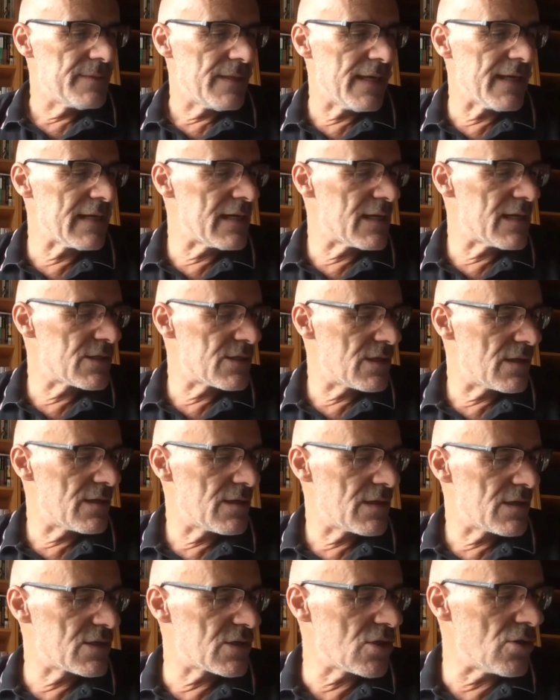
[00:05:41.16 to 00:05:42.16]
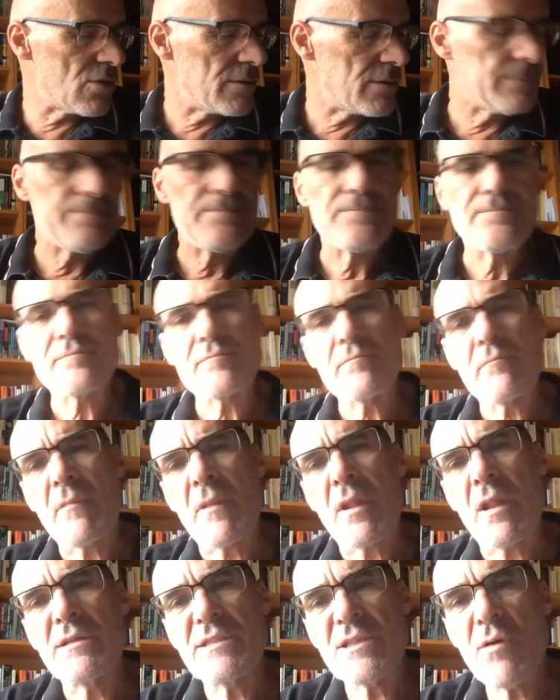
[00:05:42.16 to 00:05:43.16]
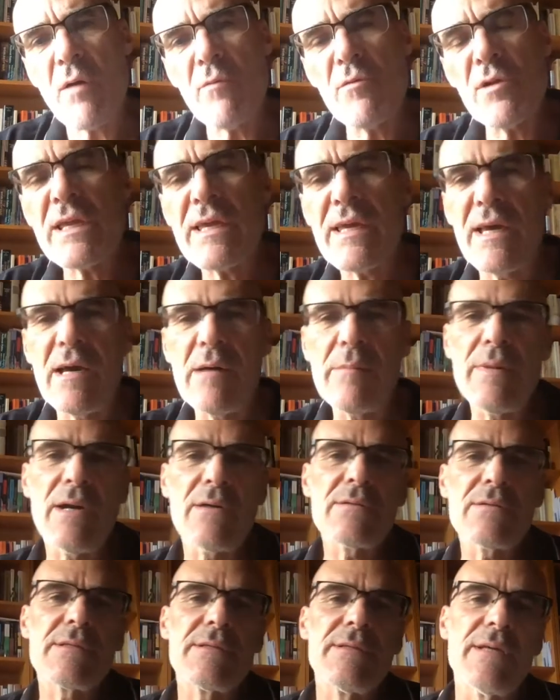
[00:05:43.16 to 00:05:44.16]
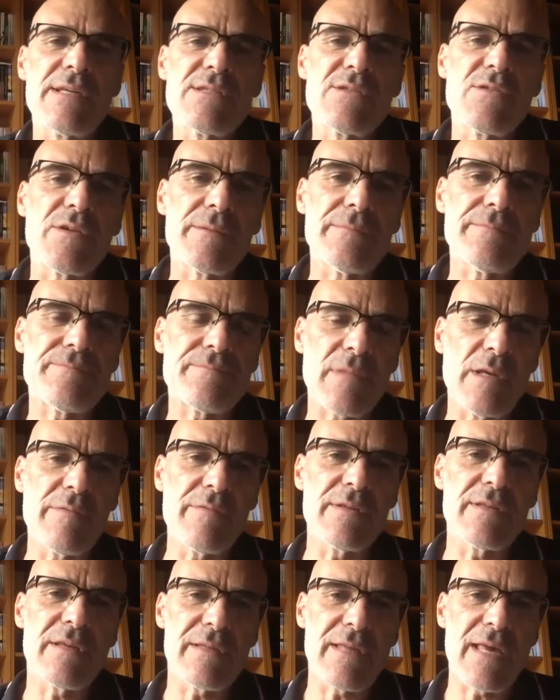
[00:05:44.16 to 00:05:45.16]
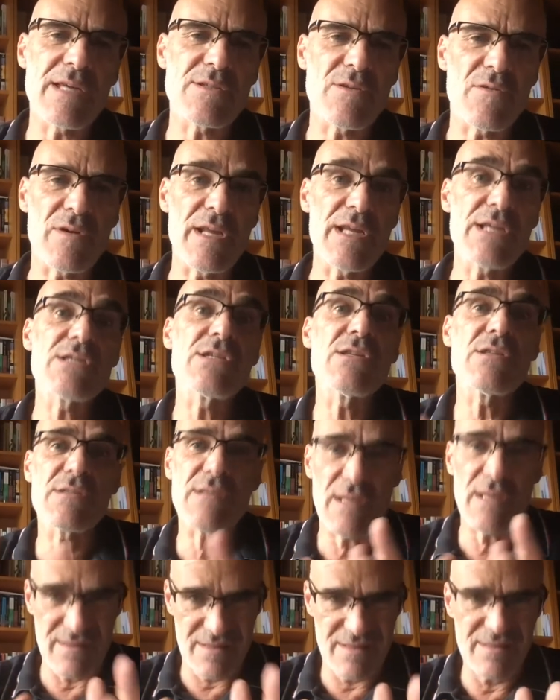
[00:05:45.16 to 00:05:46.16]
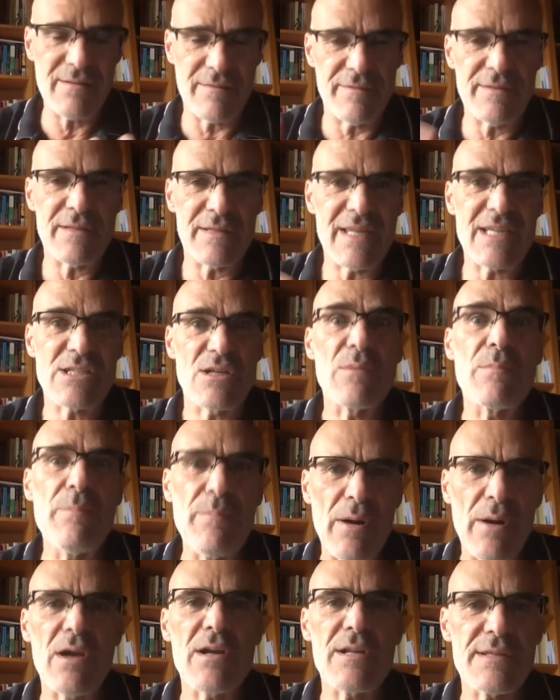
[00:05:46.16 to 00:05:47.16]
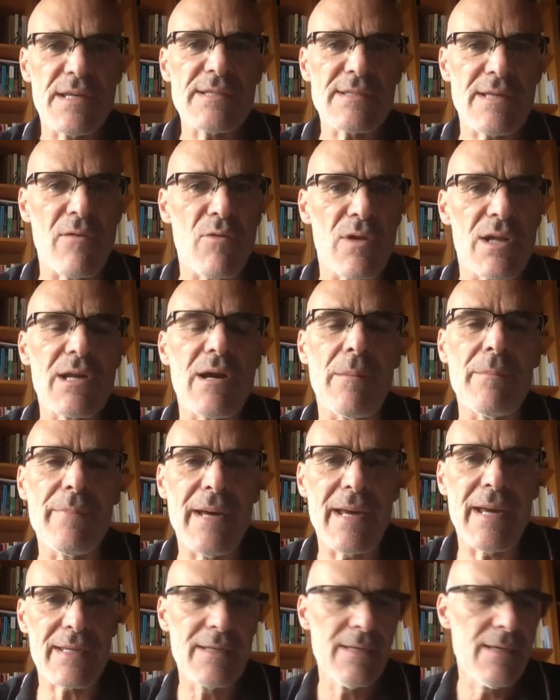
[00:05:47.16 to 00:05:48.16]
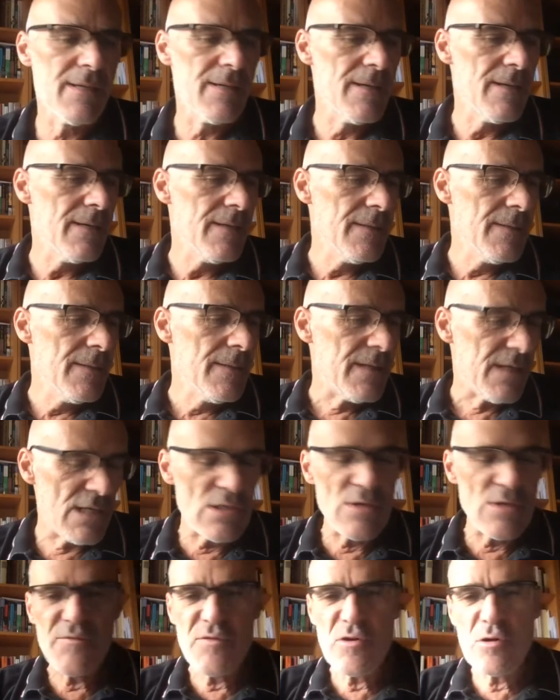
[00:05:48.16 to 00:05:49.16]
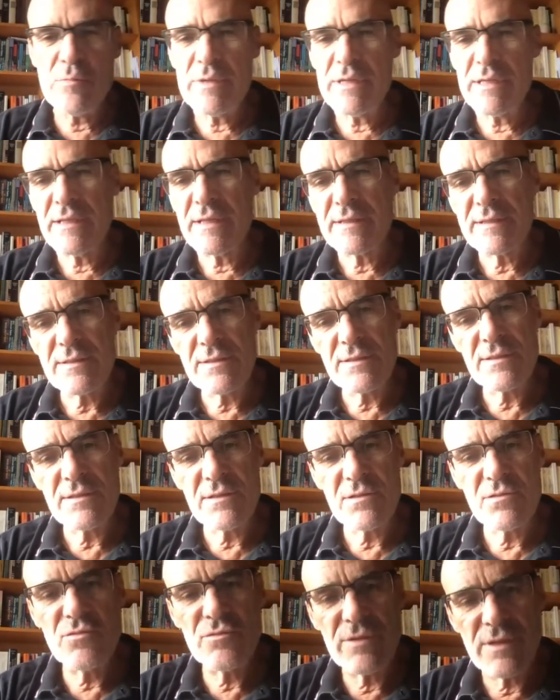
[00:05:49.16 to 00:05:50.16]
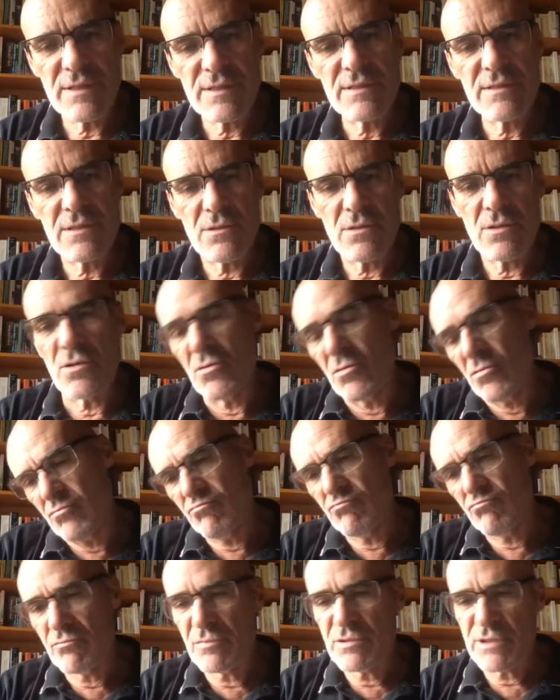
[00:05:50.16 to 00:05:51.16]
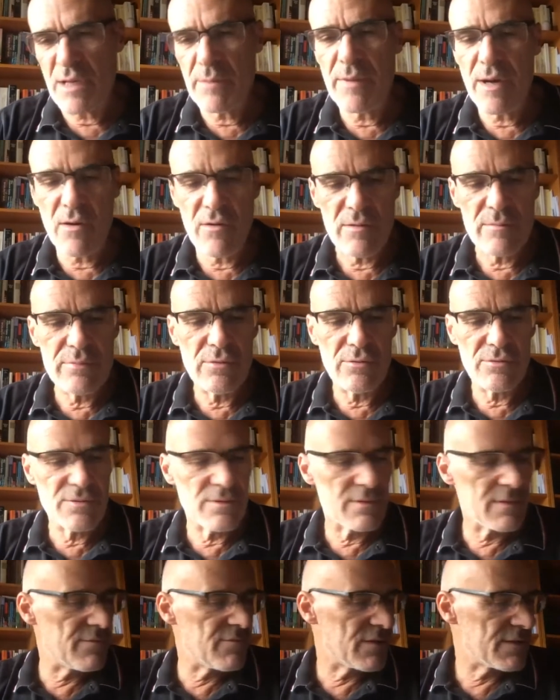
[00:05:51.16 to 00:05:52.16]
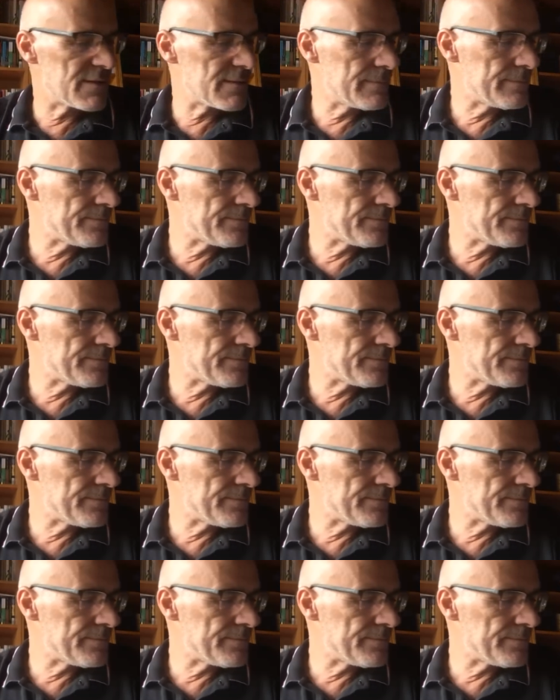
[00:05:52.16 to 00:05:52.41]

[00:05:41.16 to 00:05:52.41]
English school. So I will care about history of international relations and international politics. I will come back in a few minutes to this uh, somehow important difference.